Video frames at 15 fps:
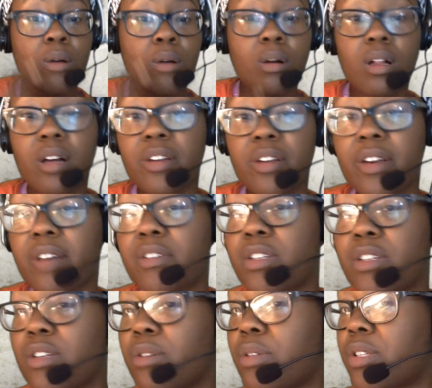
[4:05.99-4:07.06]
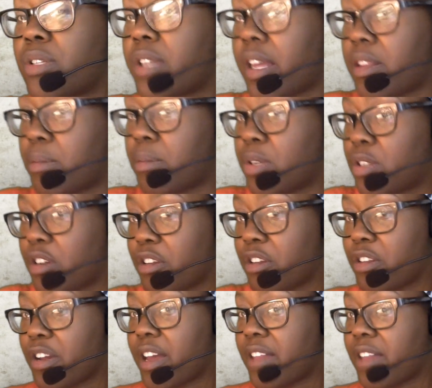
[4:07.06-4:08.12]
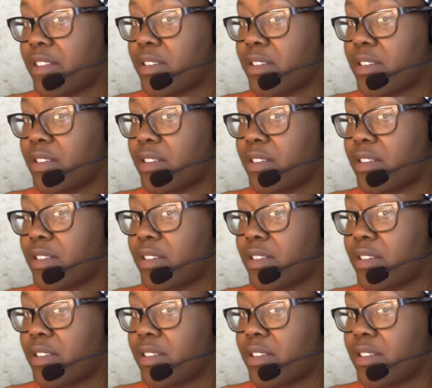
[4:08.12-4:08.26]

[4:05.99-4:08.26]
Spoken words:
Well, all you have to do is to get them to turn their head